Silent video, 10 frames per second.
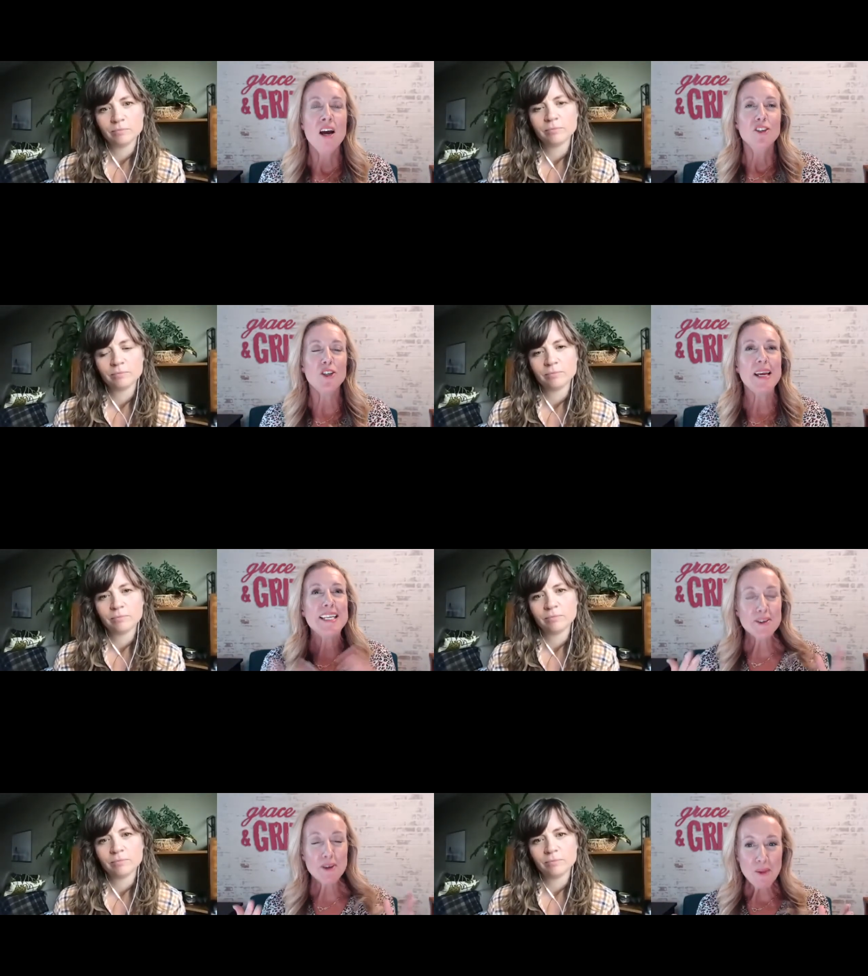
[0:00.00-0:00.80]
Speaker 1: So is
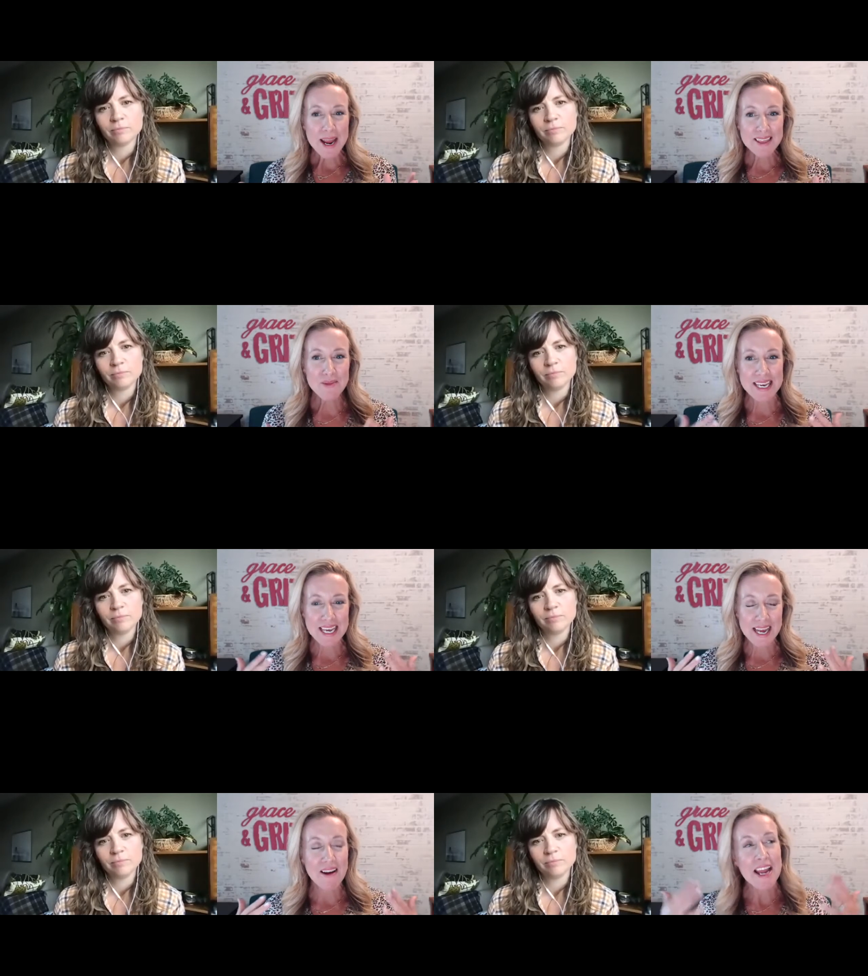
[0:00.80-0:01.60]
there a way that we can
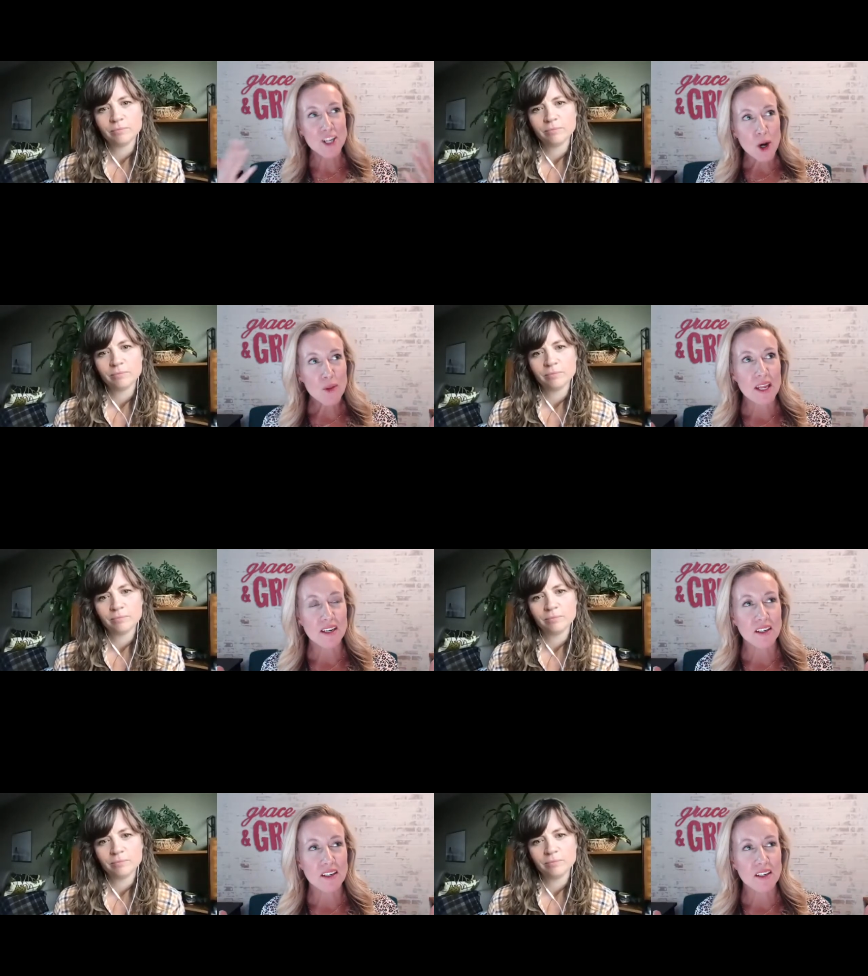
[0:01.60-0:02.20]
I know that